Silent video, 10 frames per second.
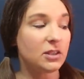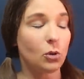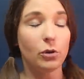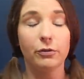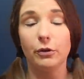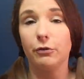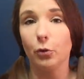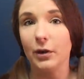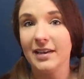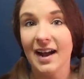sold for
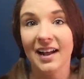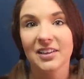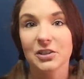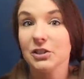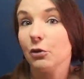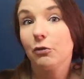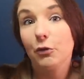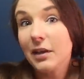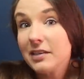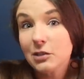$40. So
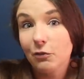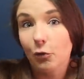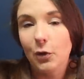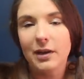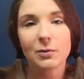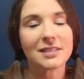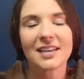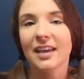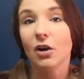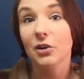free until 40, we'll
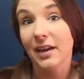take that all